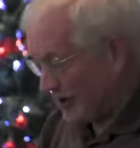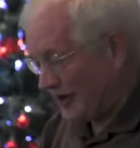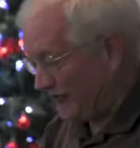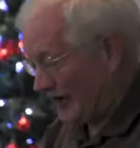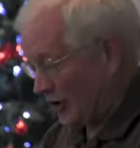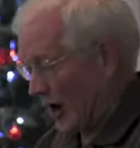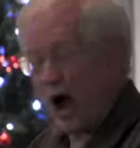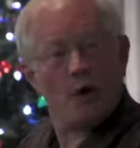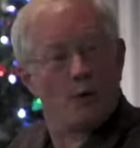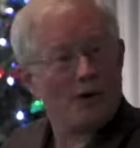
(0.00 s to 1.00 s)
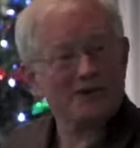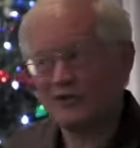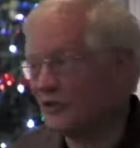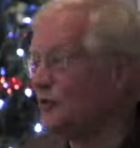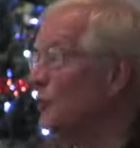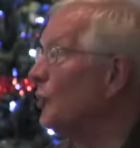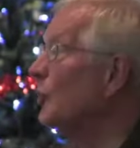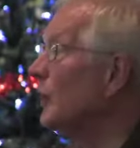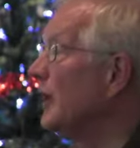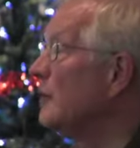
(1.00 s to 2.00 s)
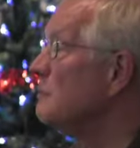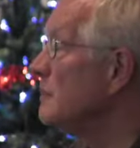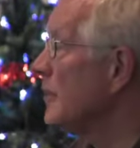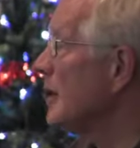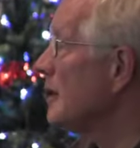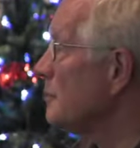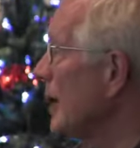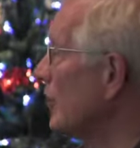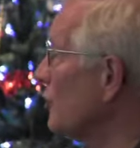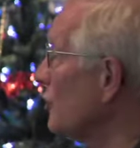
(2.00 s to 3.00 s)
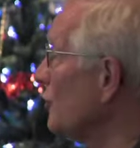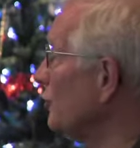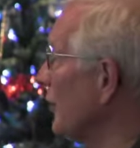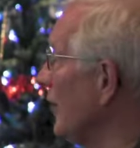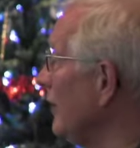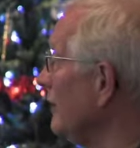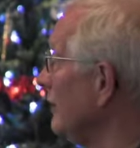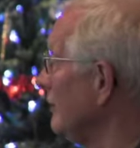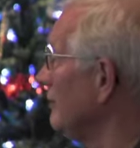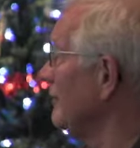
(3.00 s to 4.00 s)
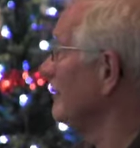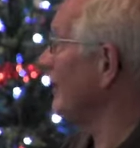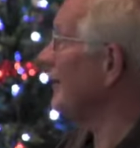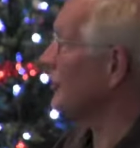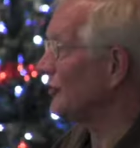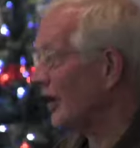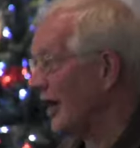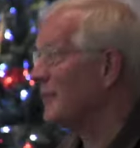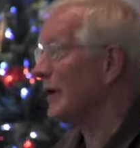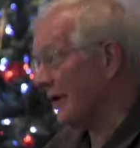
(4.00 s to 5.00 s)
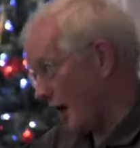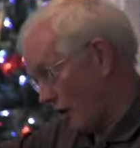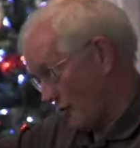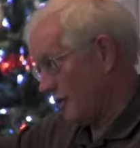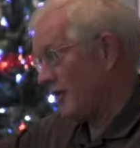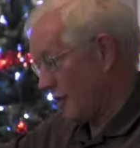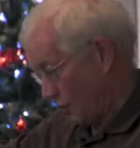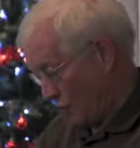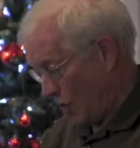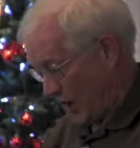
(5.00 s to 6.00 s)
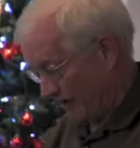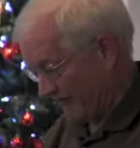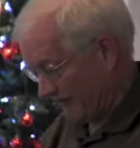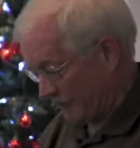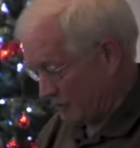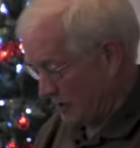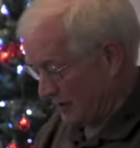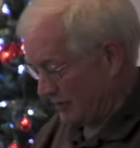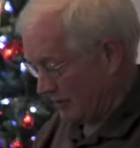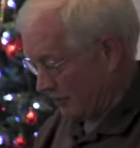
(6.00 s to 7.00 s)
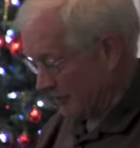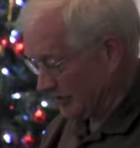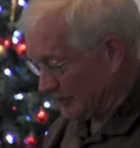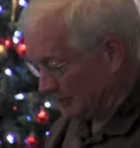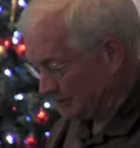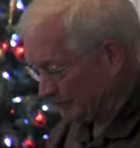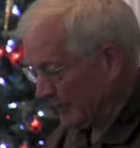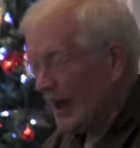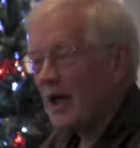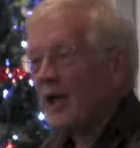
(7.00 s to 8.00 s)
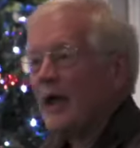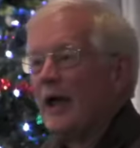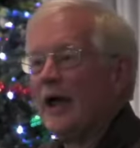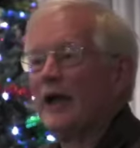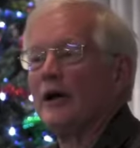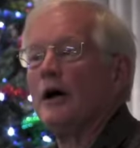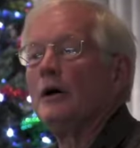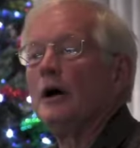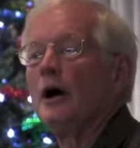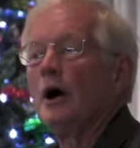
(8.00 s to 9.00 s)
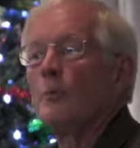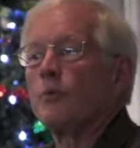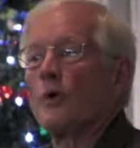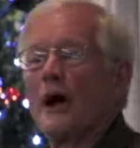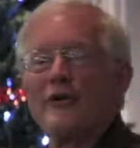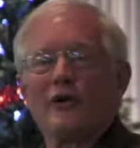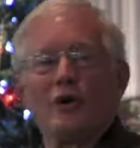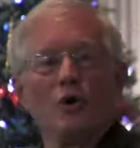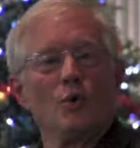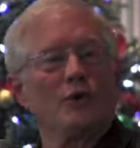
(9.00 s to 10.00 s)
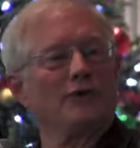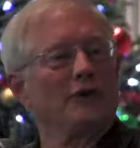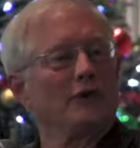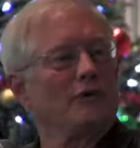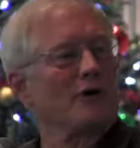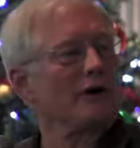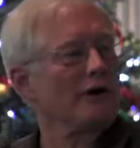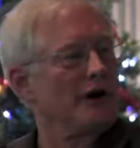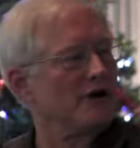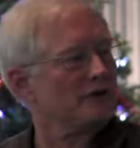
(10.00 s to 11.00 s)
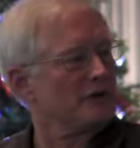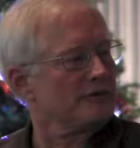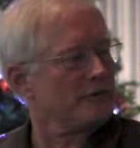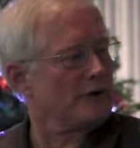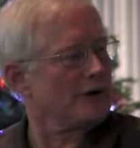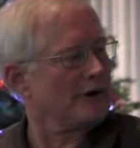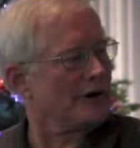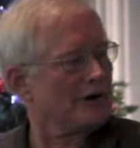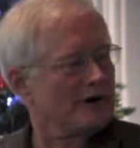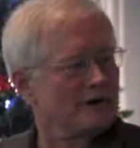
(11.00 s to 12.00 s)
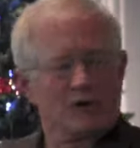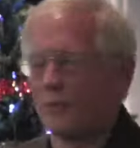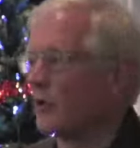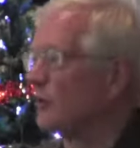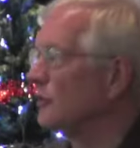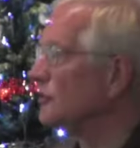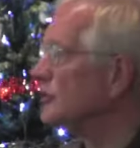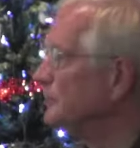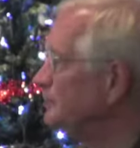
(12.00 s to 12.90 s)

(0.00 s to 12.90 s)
trying to figure out what to do, and my girlfriend at the time, and now wife for many years, and a brother who was an organizer for the United Electrical Workers.